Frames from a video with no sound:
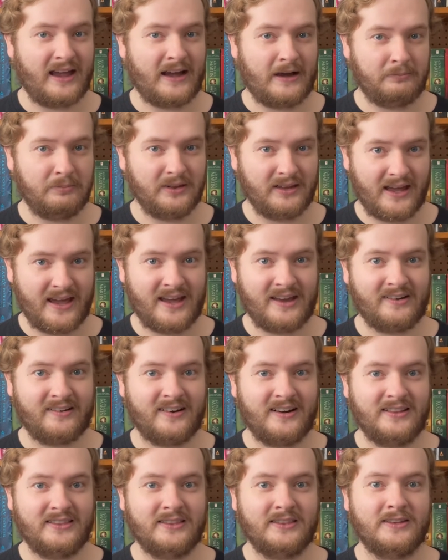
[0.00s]
up later
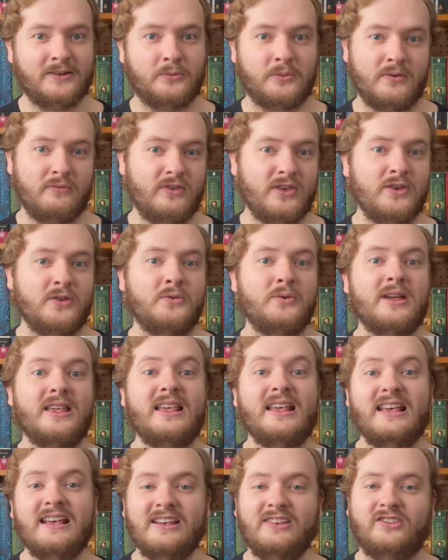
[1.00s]
in the review,
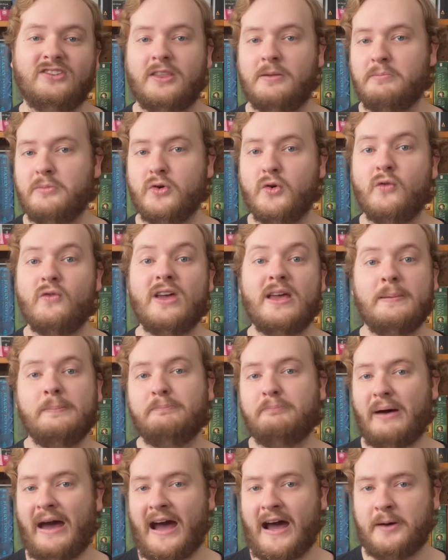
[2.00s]
is the
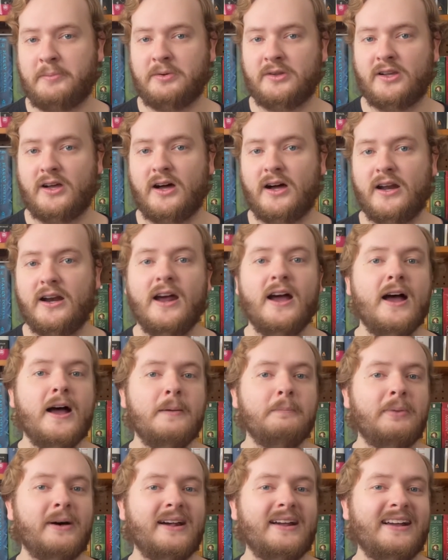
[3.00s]
movie Babylon.
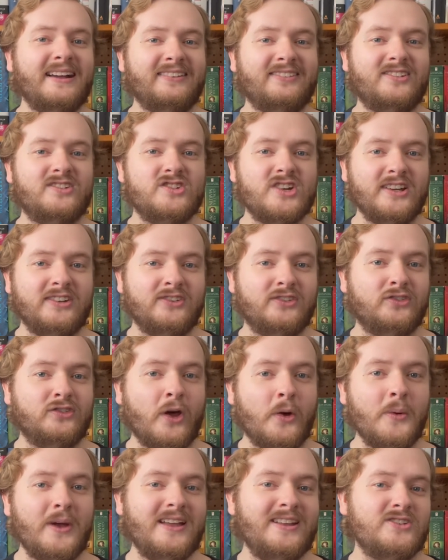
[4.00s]
But it's just
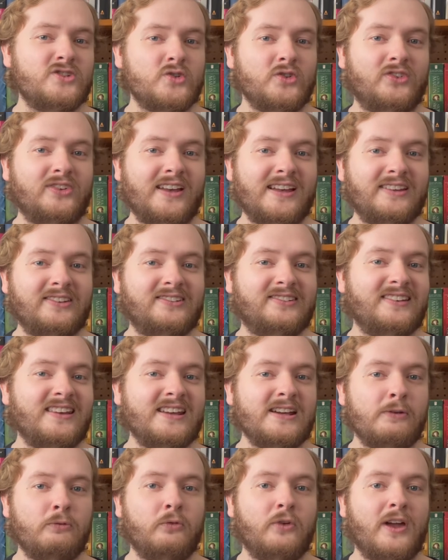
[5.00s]
so interesting
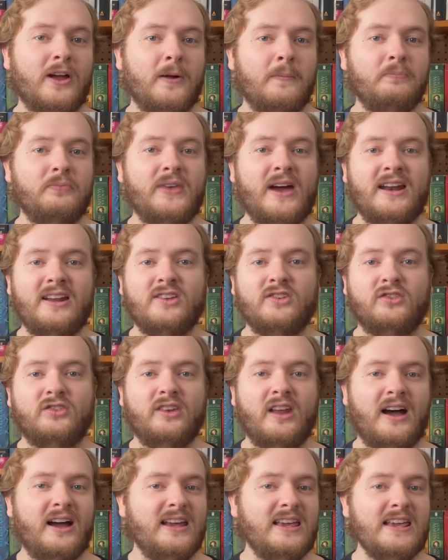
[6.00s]
seeing a film that is
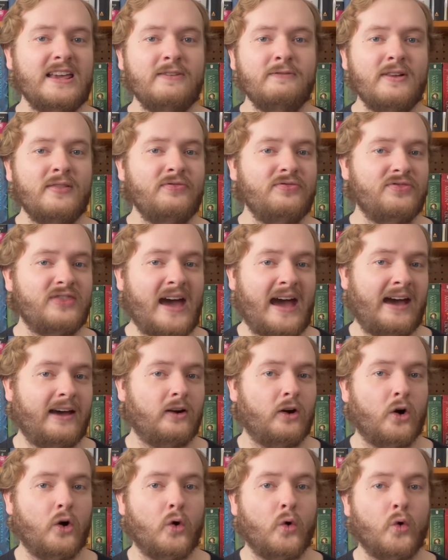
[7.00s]
not even that
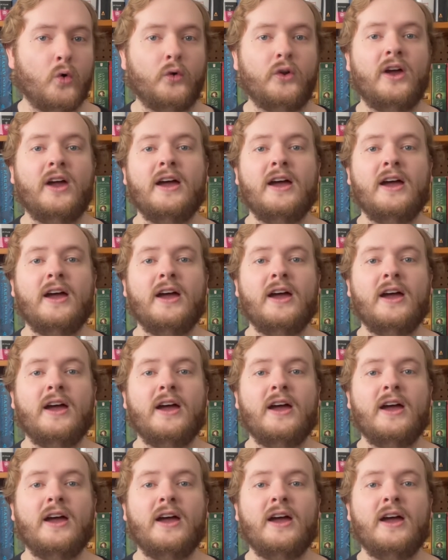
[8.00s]
old